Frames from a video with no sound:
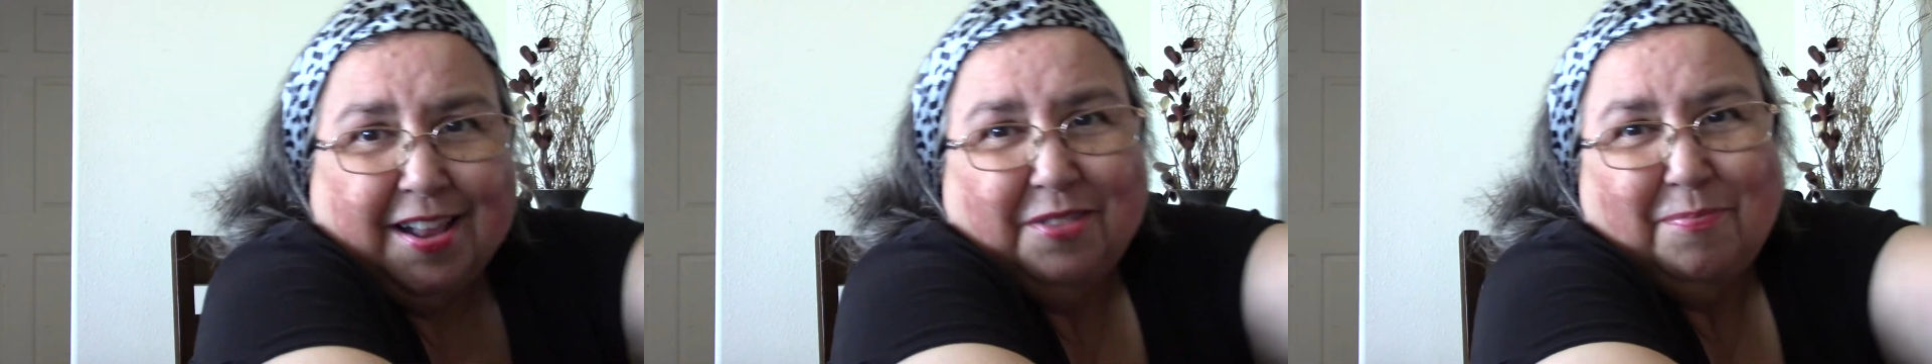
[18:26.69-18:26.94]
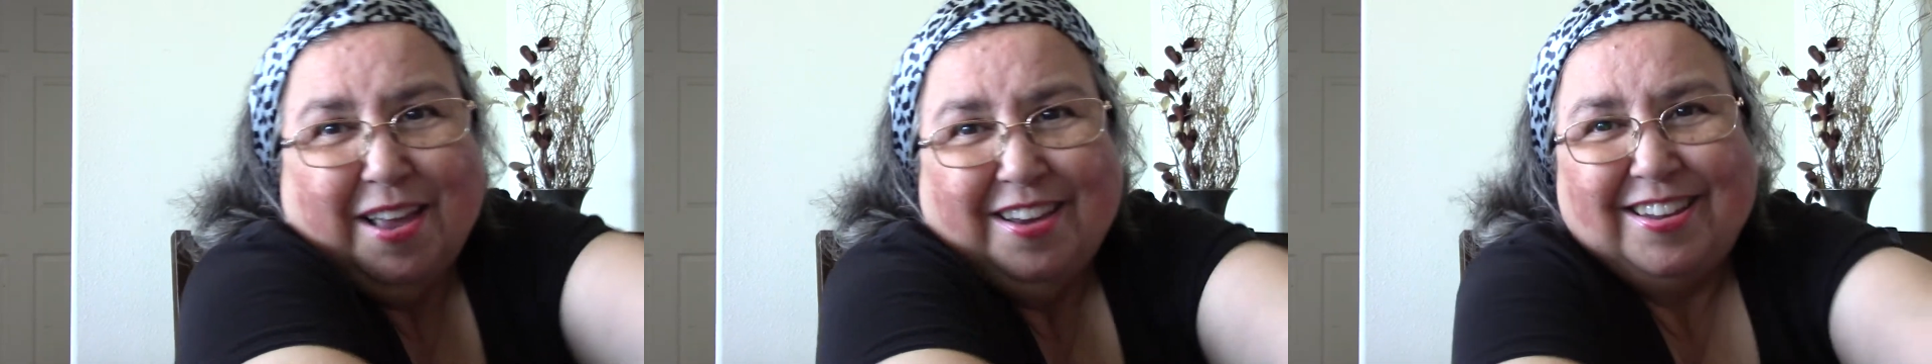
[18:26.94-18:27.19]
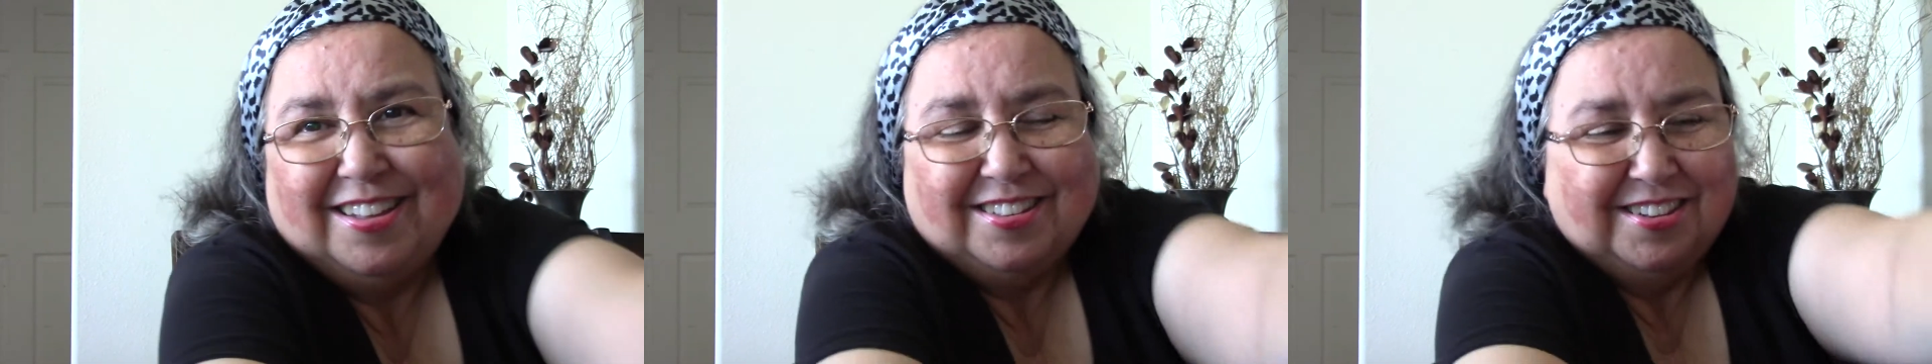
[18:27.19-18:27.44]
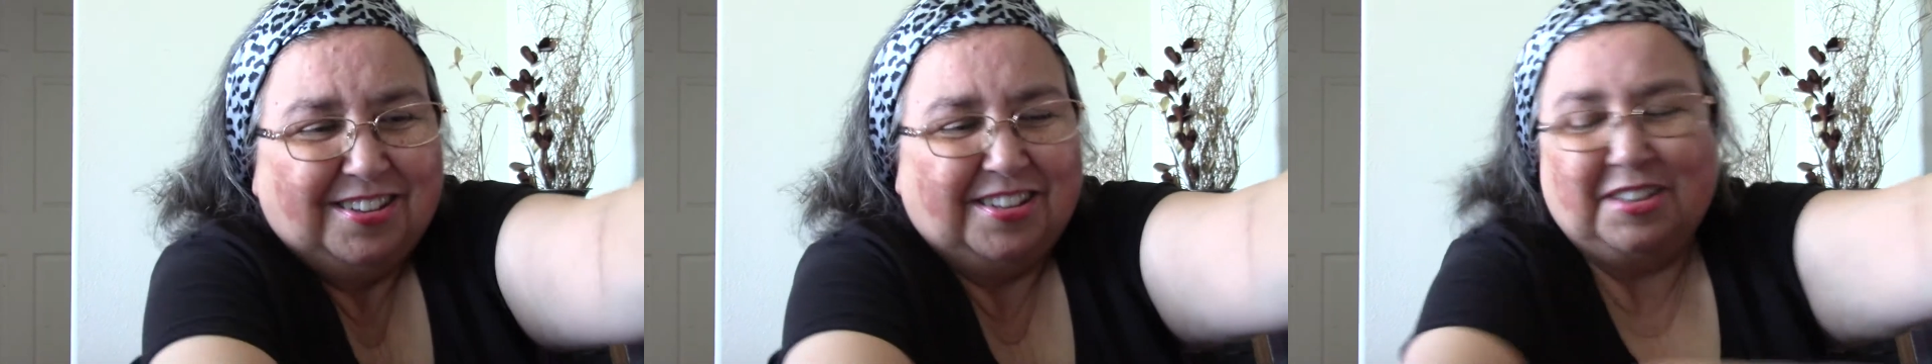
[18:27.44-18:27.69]
especially
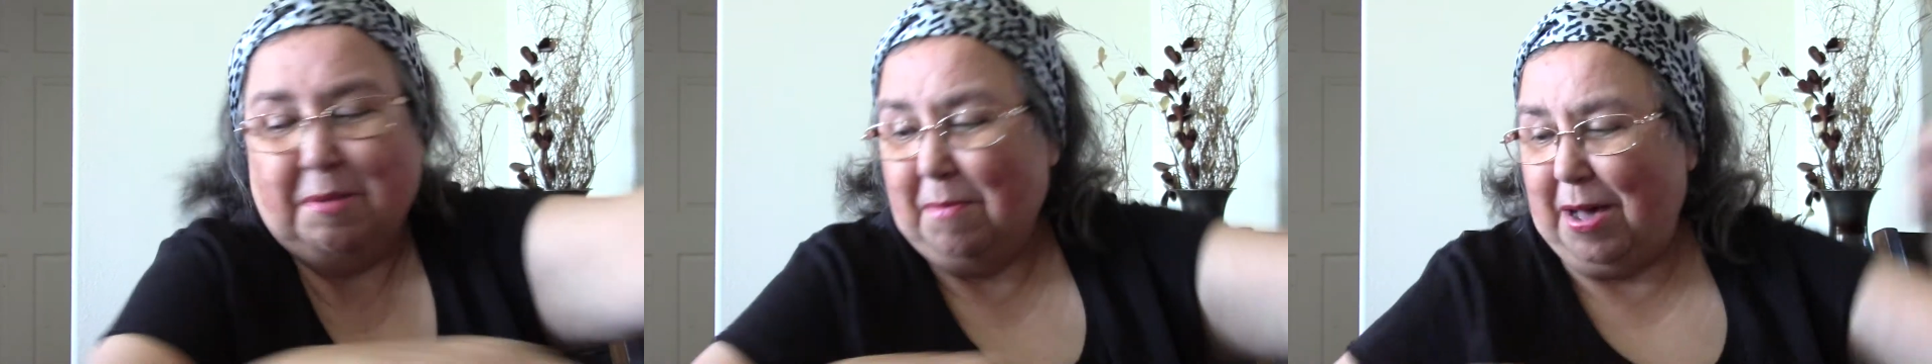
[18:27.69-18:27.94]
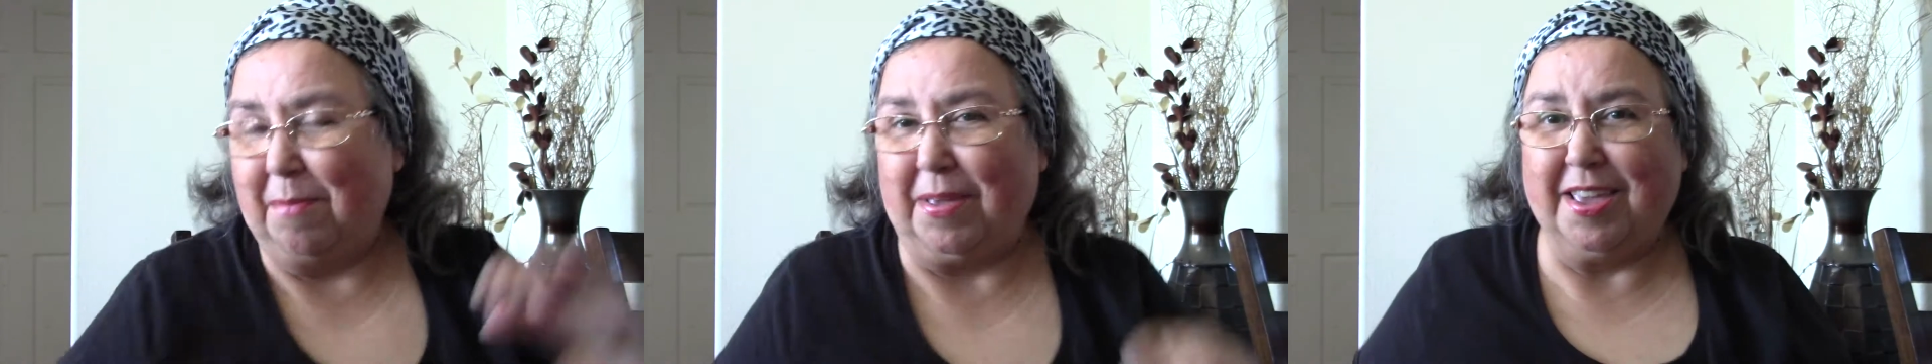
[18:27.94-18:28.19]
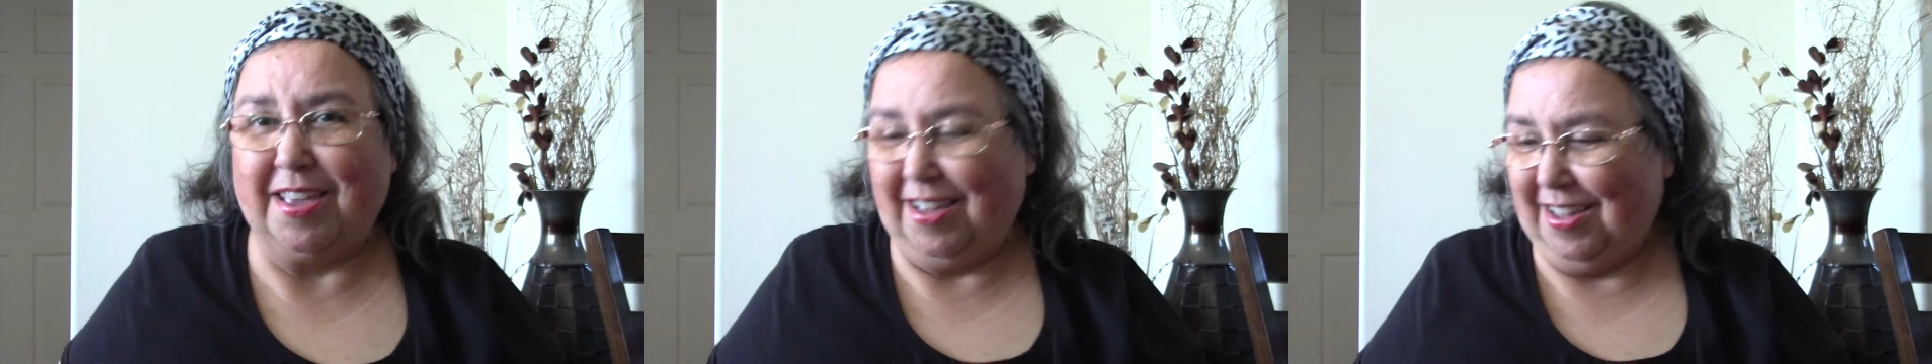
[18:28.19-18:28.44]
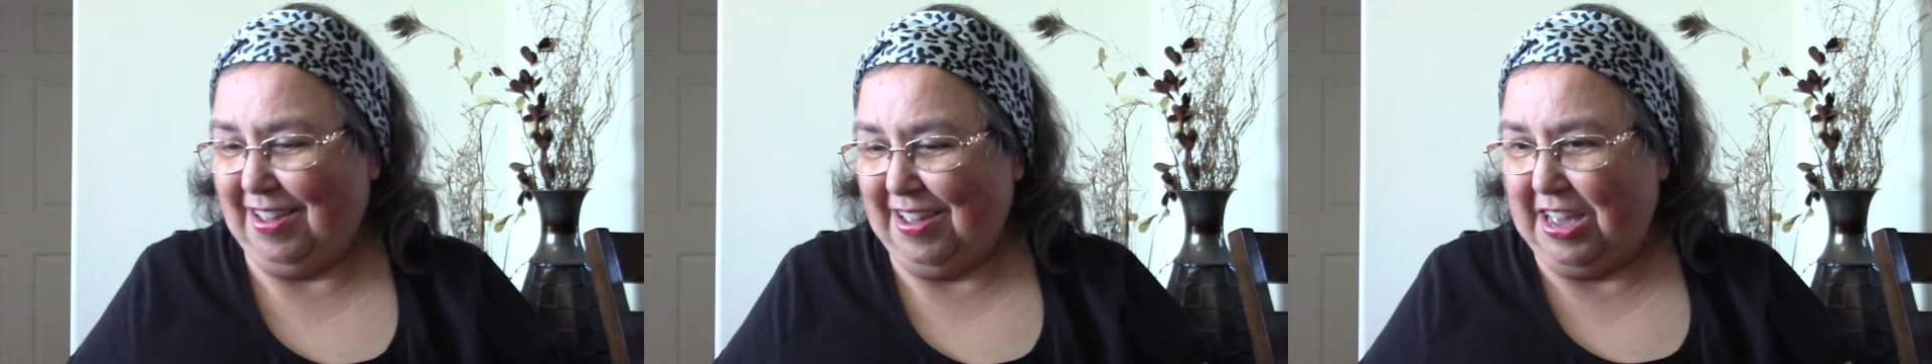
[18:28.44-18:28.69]
since she's a mommy,
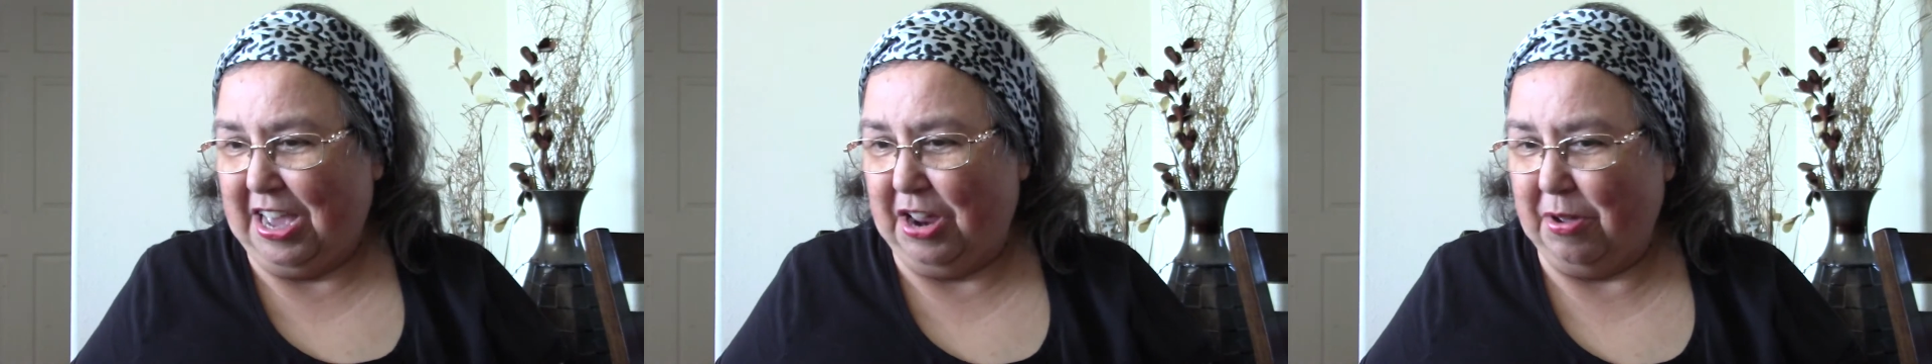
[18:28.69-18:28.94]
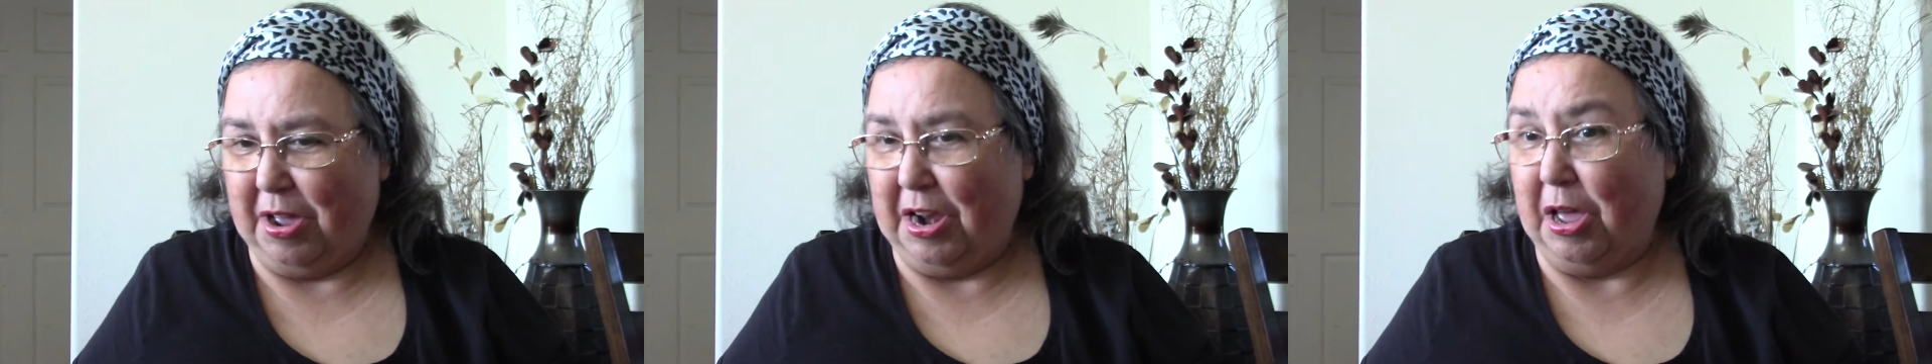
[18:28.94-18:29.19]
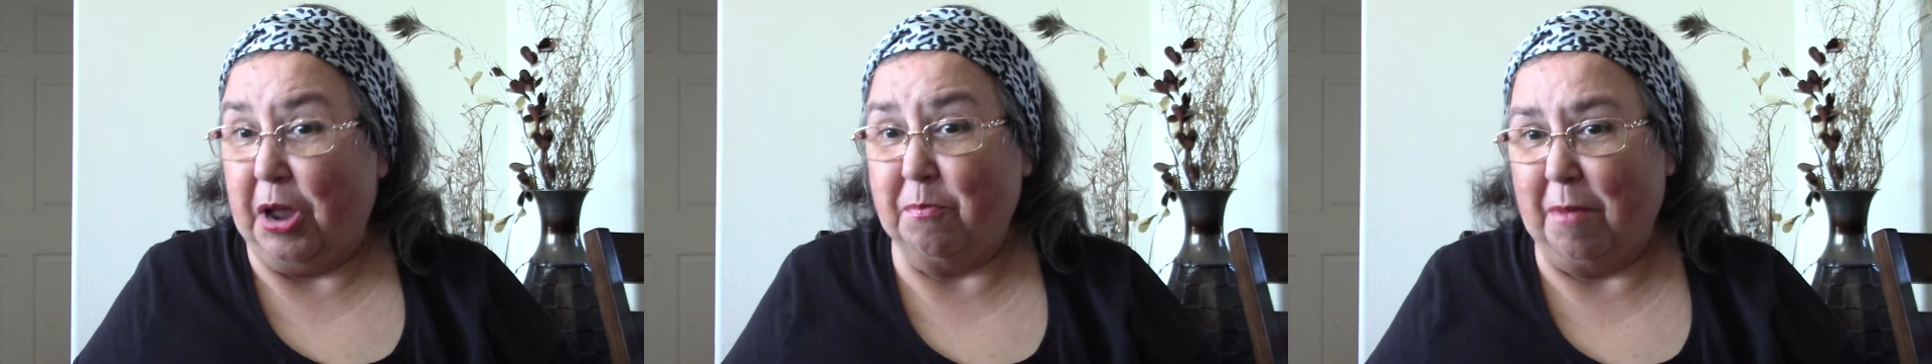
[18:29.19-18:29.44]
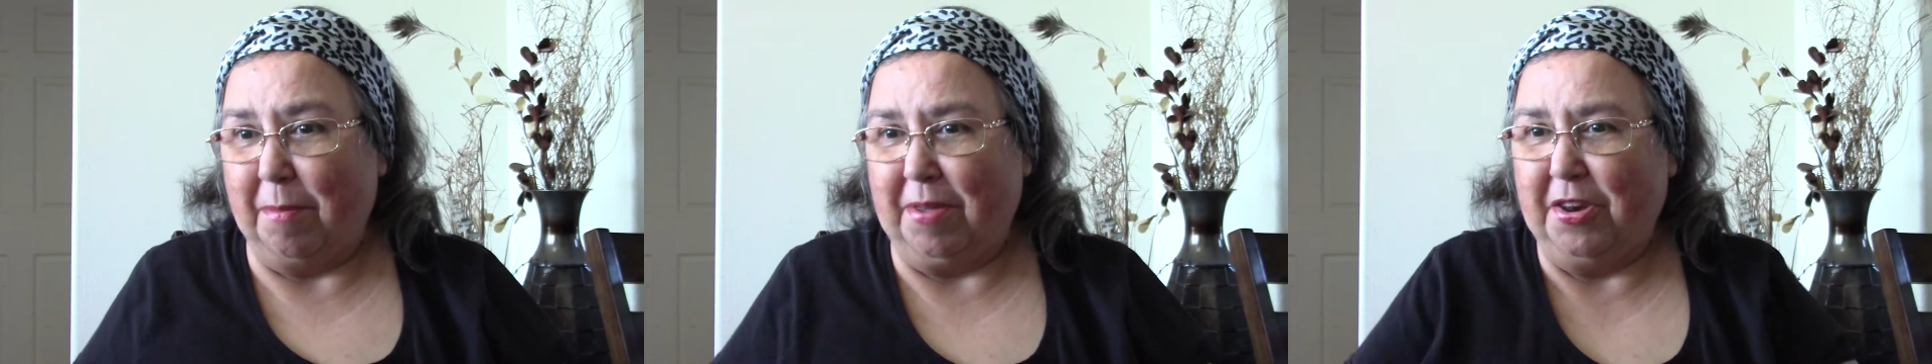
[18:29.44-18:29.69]
a
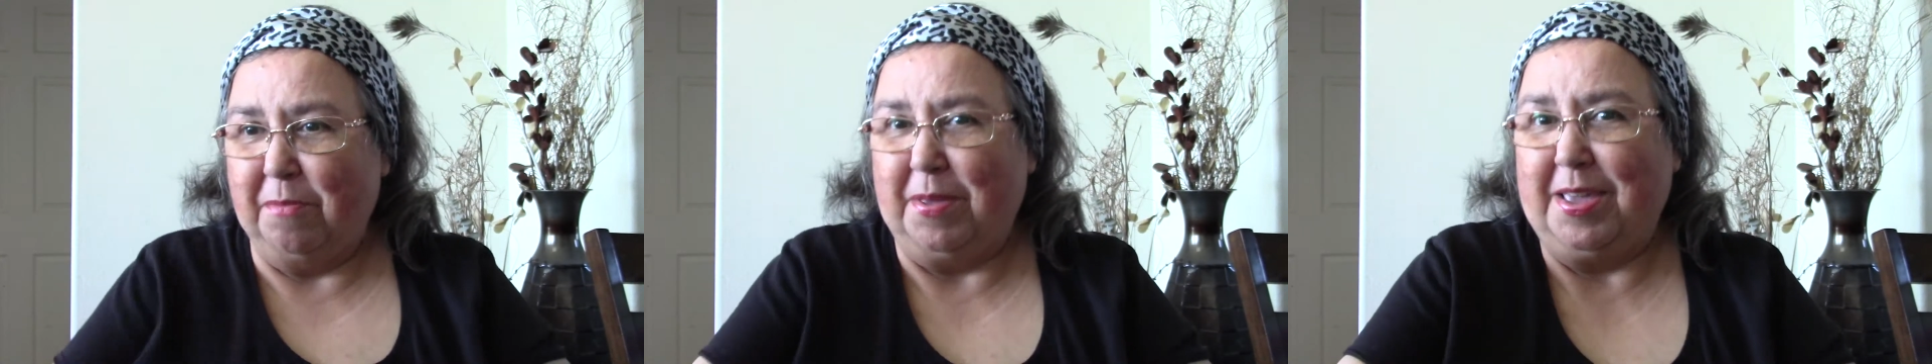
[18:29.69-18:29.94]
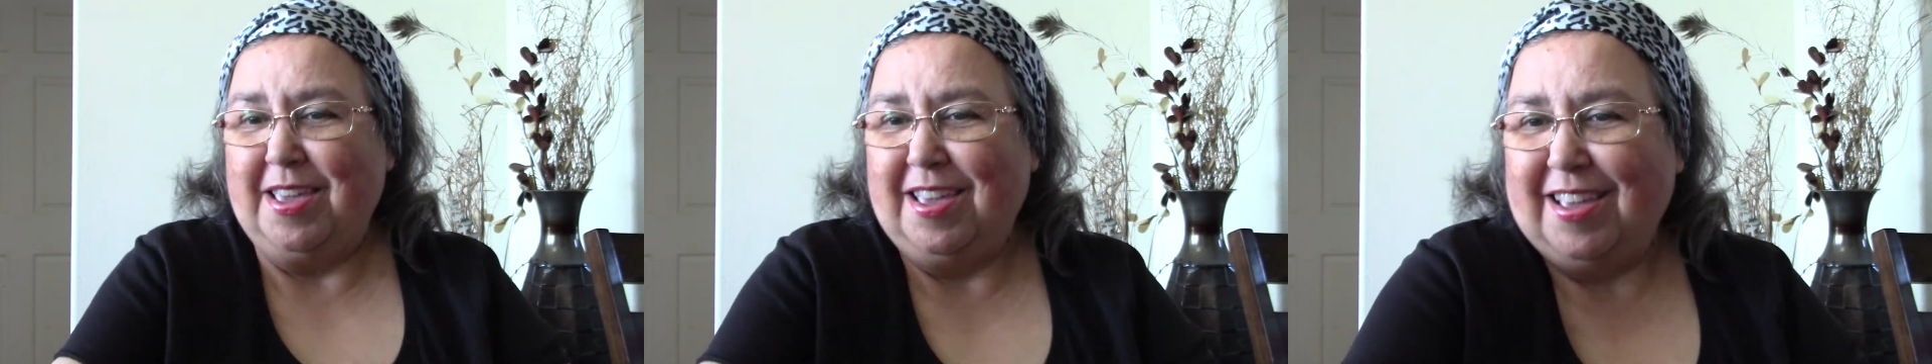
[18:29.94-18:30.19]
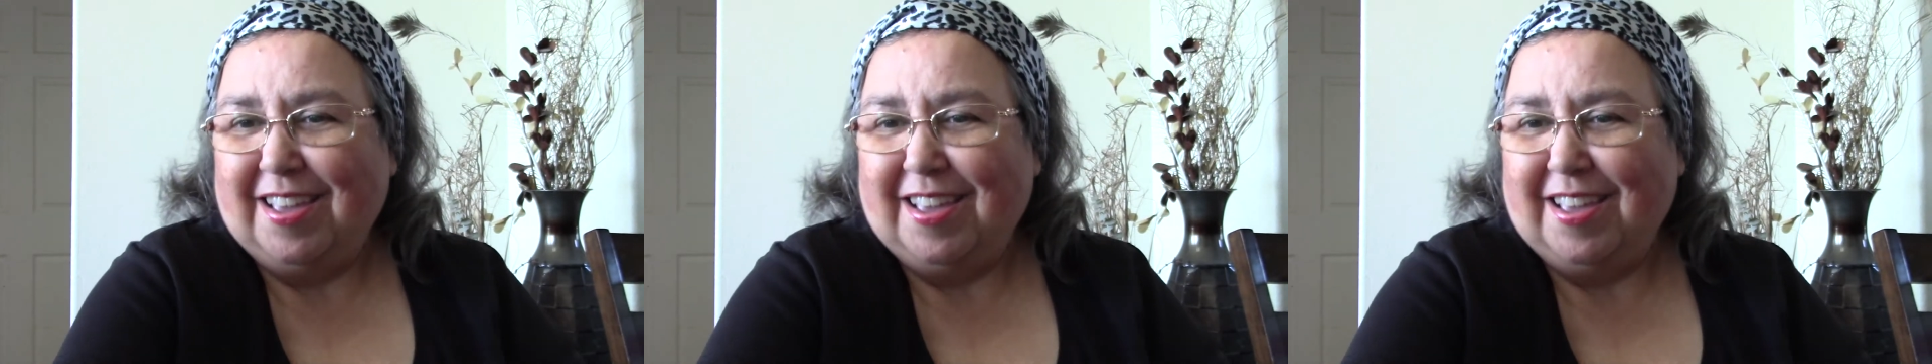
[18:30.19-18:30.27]
mommy-to-be.